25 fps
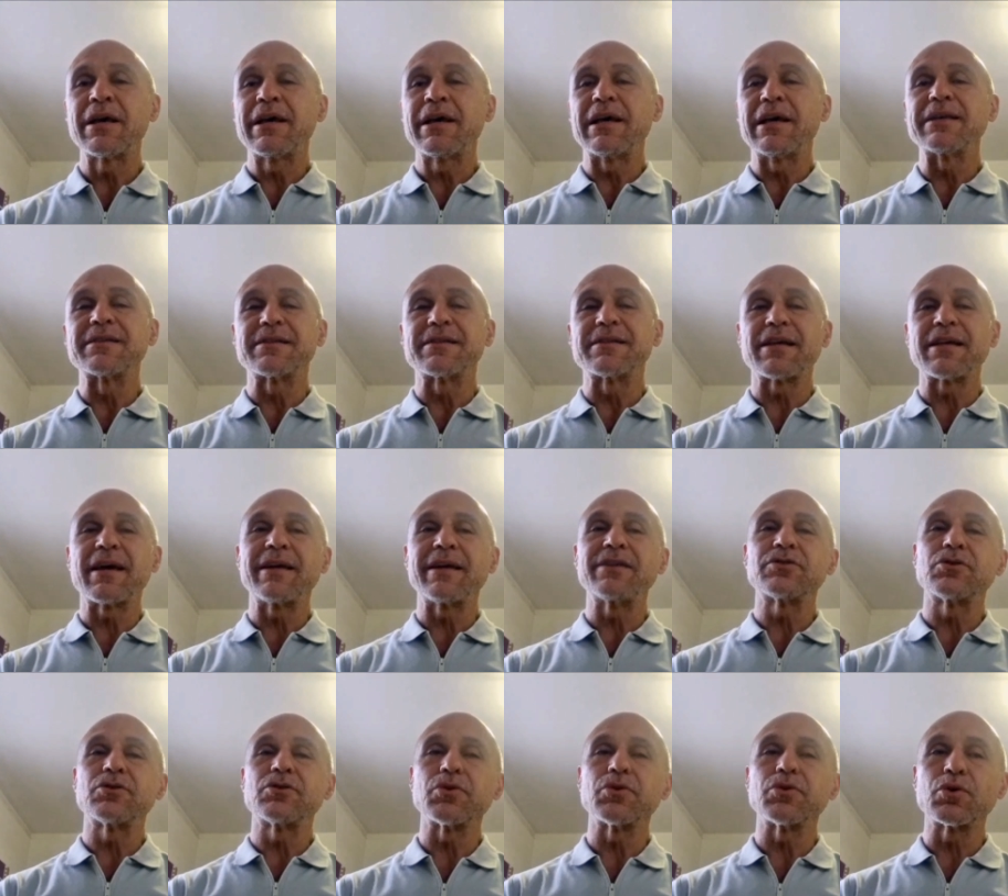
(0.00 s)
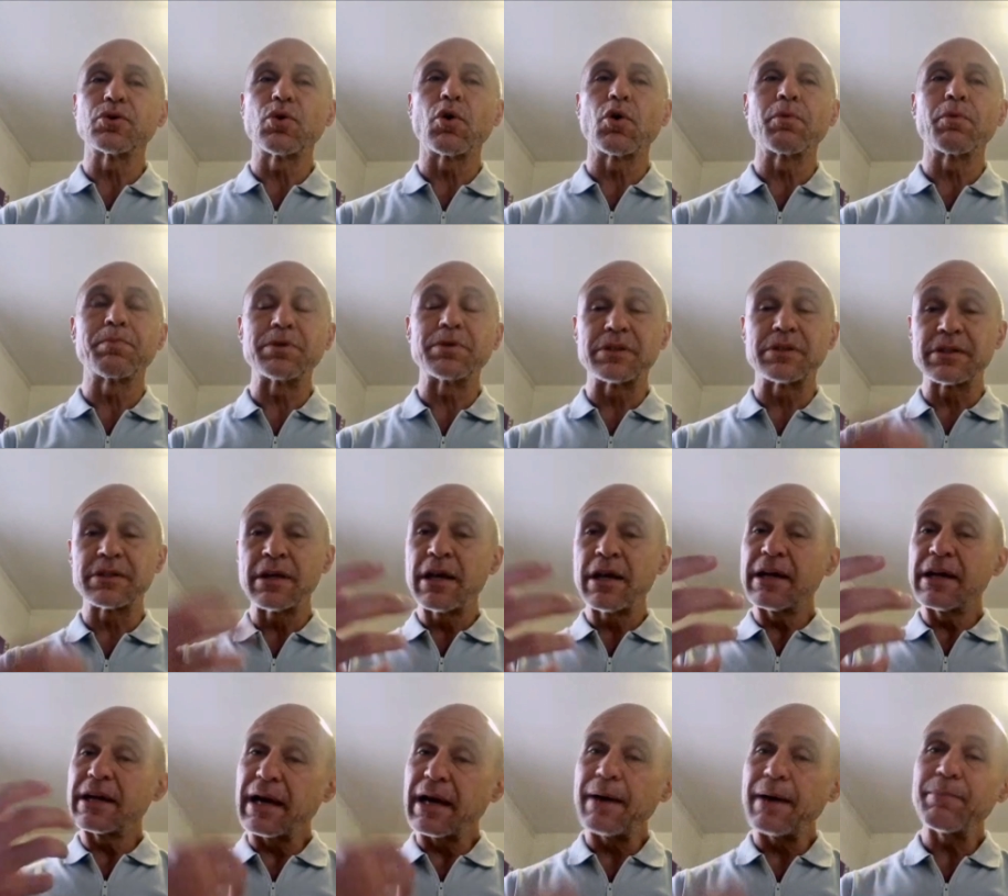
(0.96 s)
It's saying to the corporates,
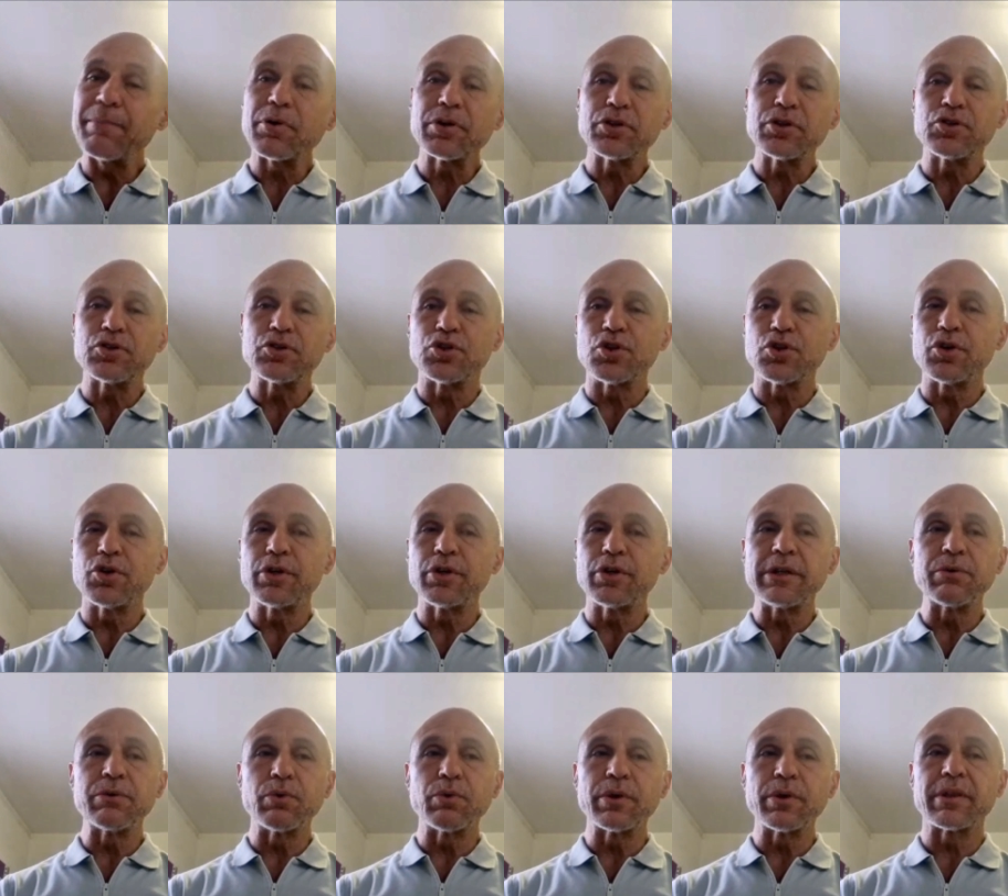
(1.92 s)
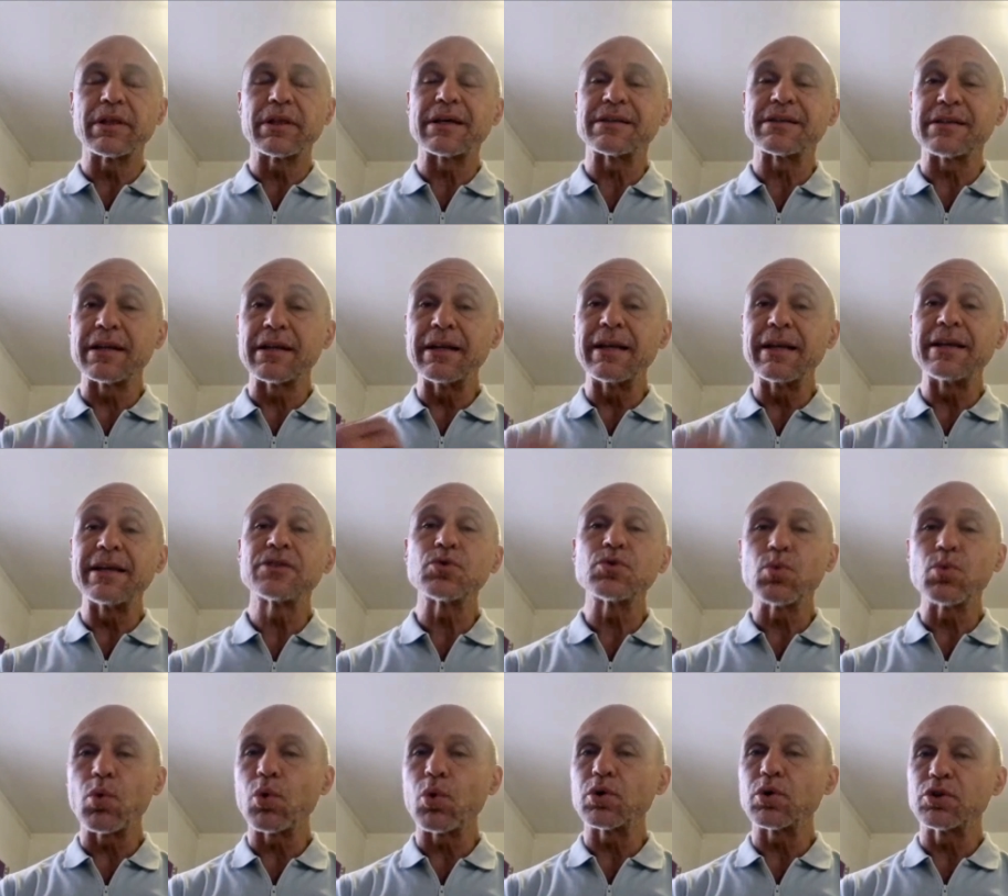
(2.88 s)
come on a journey with us and let's
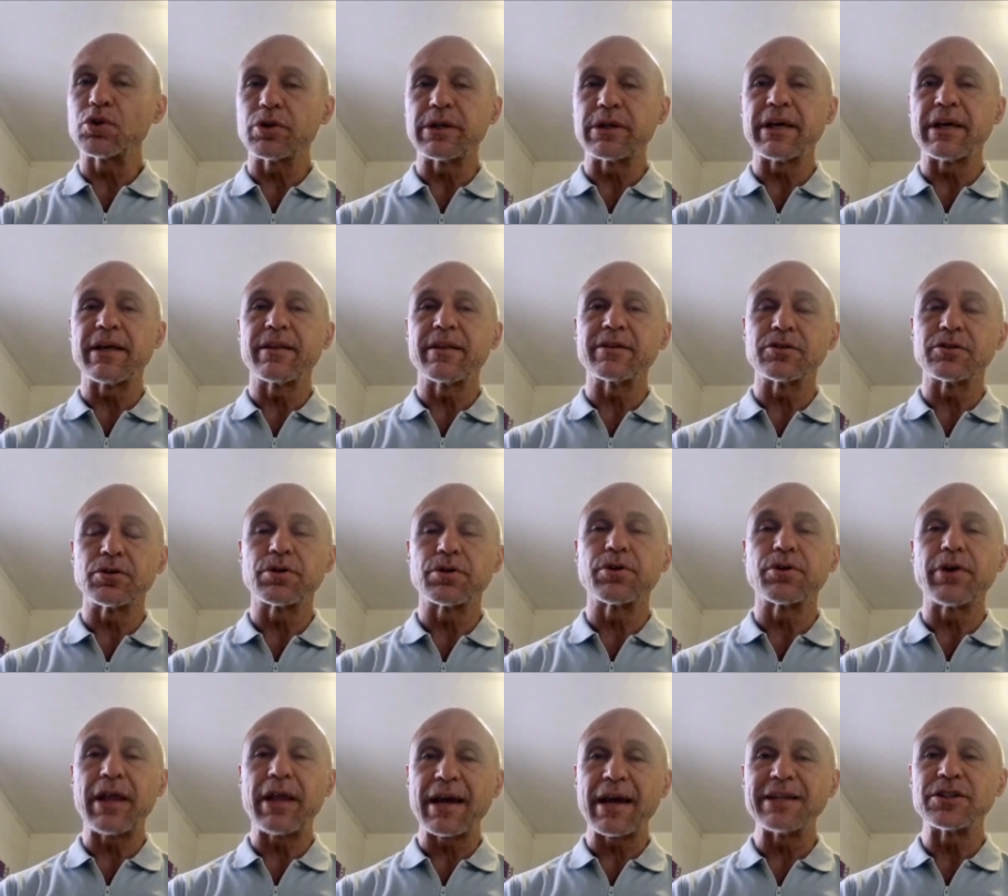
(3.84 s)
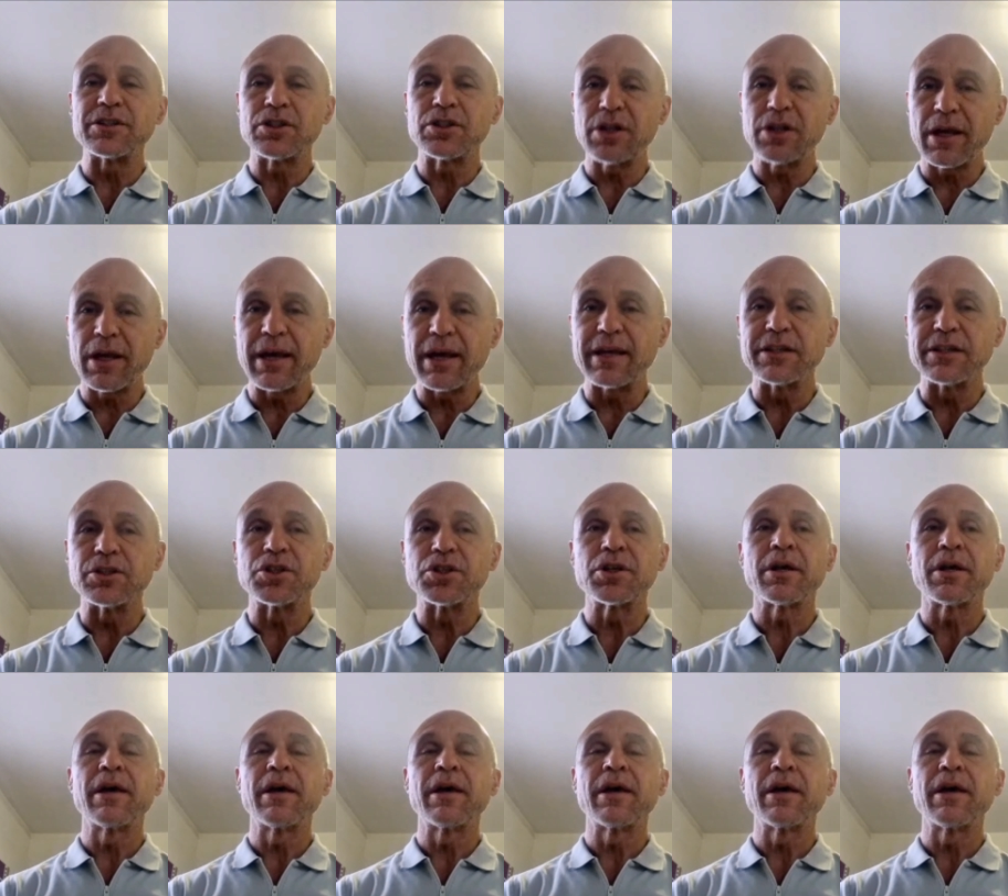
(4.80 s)
walk together to create change.